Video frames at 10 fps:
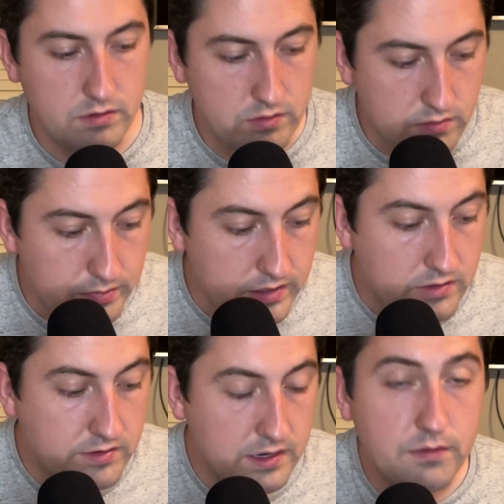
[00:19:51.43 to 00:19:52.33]
to be
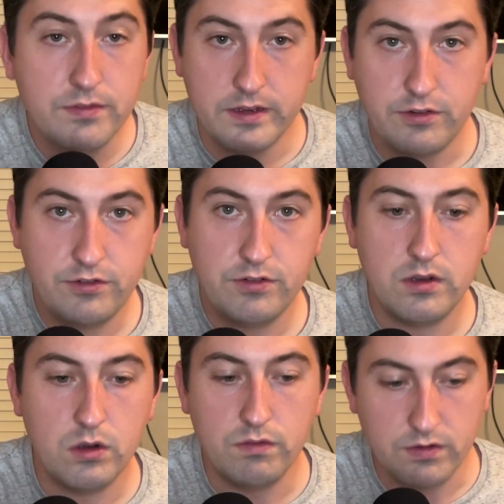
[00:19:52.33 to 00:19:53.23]
selfish
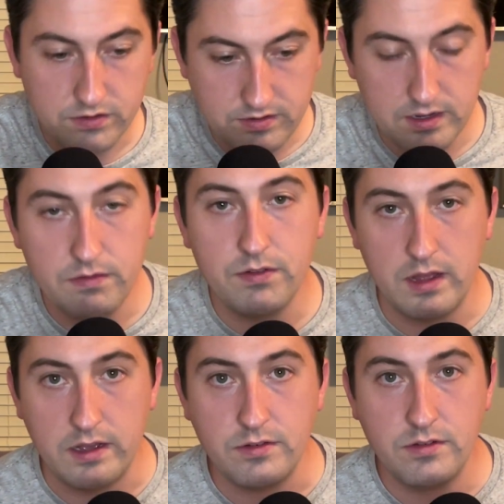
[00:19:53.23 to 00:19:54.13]
over
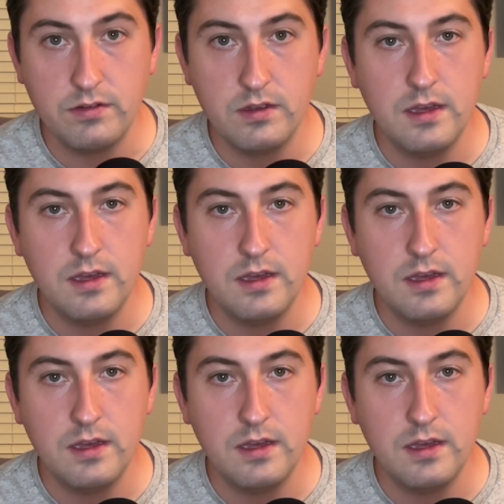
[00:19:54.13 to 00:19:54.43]
selfless.